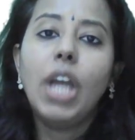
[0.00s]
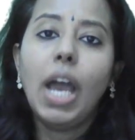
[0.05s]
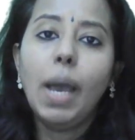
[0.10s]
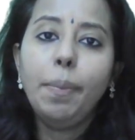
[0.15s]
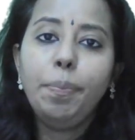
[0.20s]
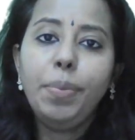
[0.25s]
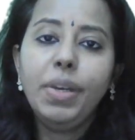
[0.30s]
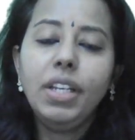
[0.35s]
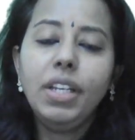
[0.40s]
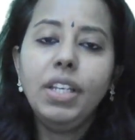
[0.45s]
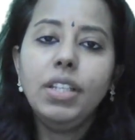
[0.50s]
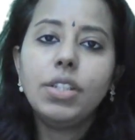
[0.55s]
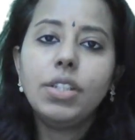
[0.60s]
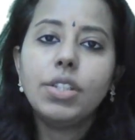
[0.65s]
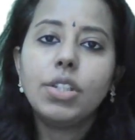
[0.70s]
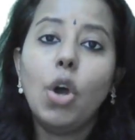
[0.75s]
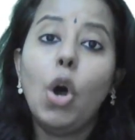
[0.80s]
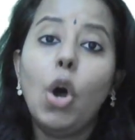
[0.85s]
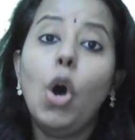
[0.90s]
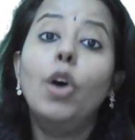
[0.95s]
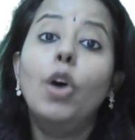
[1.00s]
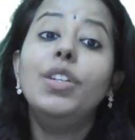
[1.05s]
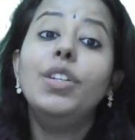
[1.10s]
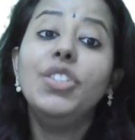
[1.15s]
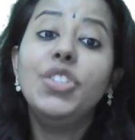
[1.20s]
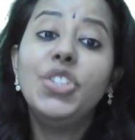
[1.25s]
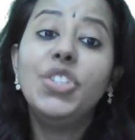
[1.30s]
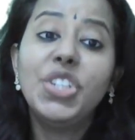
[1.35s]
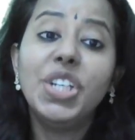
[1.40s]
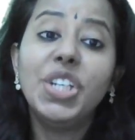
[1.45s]
Japanese
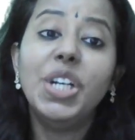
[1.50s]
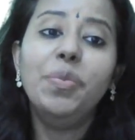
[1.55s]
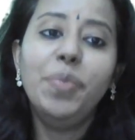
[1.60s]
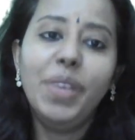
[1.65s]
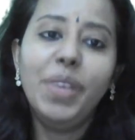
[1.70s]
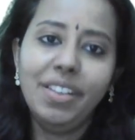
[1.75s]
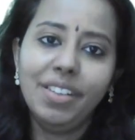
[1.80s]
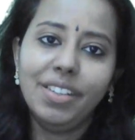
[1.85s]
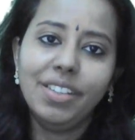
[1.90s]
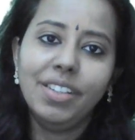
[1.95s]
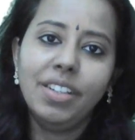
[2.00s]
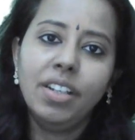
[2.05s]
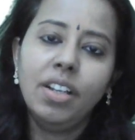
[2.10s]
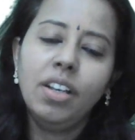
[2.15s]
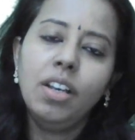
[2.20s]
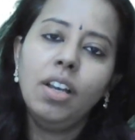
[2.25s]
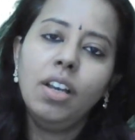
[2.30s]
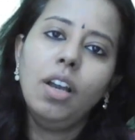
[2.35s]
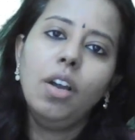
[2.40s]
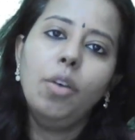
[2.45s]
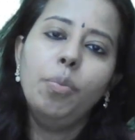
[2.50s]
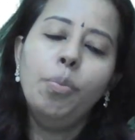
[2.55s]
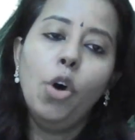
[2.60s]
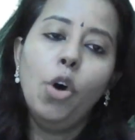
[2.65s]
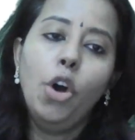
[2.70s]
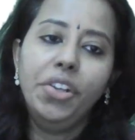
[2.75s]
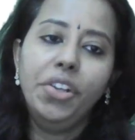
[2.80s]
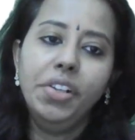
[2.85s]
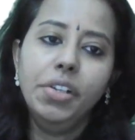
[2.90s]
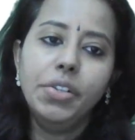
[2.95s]
or German
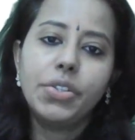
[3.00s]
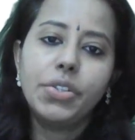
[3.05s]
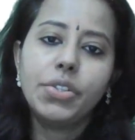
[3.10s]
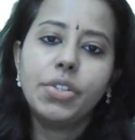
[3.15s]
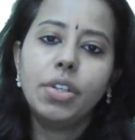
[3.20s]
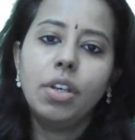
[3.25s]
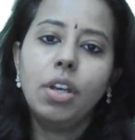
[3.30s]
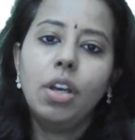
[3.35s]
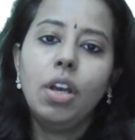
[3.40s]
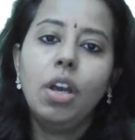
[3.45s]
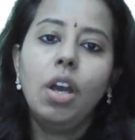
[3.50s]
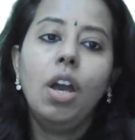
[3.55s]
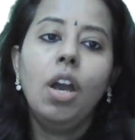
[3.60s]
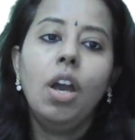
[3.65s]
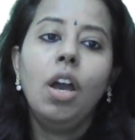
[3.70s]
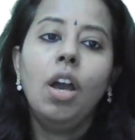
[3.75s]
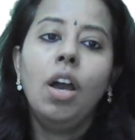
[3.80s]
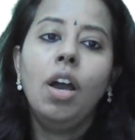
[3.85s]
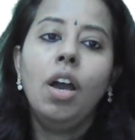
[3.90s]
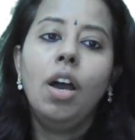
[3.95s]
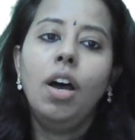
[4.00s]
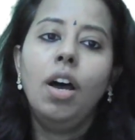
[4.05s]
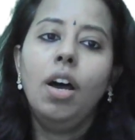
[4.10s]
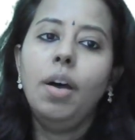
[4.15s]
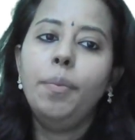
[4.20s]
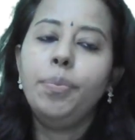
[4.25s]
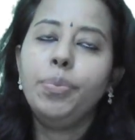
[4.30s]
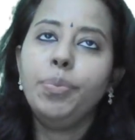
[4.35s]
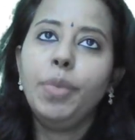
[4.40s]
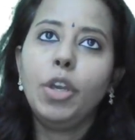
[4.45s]
models.
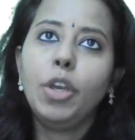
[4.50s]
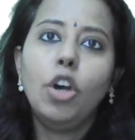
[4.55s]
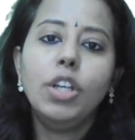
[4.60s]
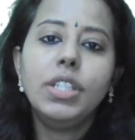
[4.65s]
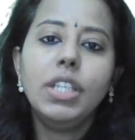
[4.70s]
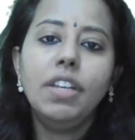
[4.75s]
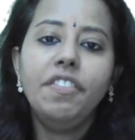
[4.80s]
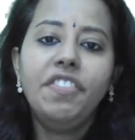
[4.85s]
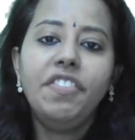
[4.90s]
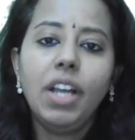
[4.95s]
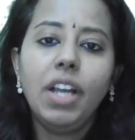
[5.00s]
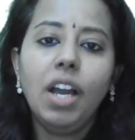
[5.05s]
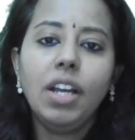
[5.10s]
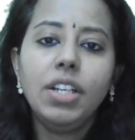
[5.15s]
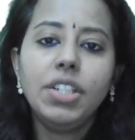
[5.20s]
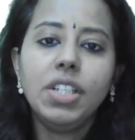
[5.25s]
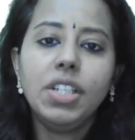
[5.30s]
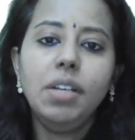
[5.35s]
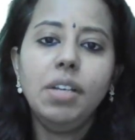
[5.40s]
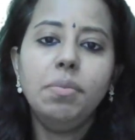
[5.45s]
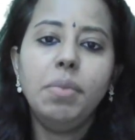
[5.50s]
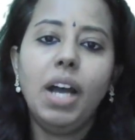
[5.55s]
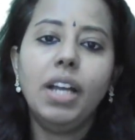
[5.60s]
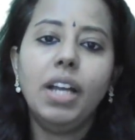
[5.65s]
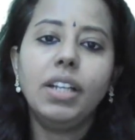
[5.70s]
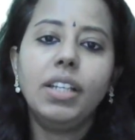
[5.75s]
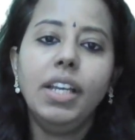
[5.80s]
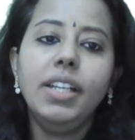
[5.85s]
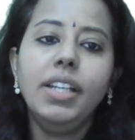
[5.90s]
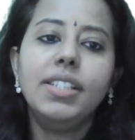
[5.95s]
Because in financial
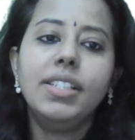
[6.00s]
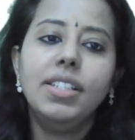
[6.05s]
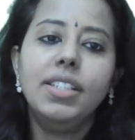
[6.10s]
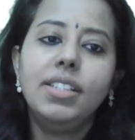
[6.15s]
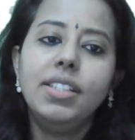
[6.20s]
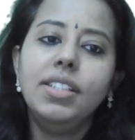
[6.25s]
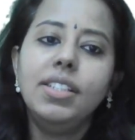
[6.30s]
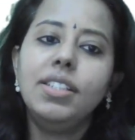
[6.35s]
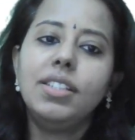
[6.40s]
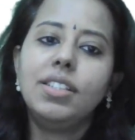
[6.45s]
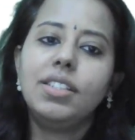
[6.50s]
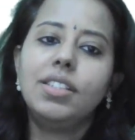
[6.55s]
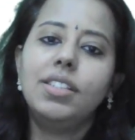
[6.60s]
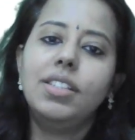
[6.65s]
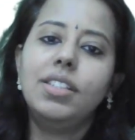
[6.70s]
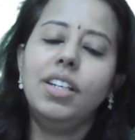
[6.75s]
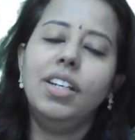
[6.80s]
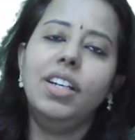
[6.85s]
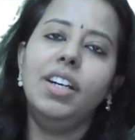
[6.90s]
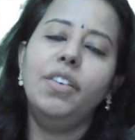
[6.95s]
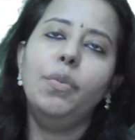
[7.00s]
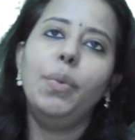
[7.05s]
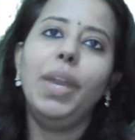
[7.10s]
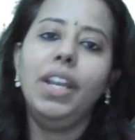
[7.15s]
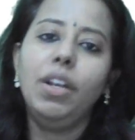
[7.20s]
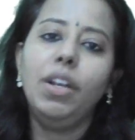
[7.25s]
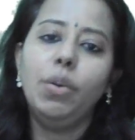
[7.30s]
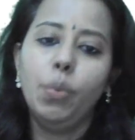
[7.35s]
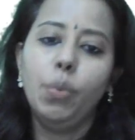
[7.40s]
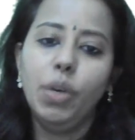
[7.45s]
markets, this is the
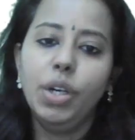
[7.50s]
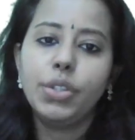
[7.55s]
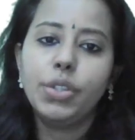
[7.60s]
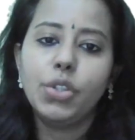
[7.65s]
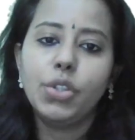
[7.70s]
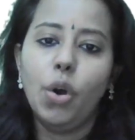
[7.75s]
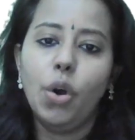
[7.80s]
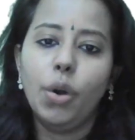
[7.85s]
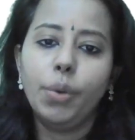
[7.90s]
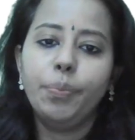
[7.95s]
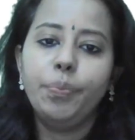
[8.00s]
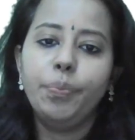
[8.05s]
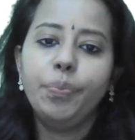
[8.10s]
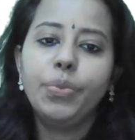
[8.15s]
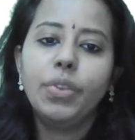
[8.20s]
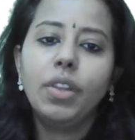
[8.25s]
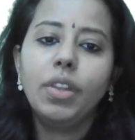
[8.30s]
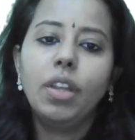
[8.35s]
way it works on.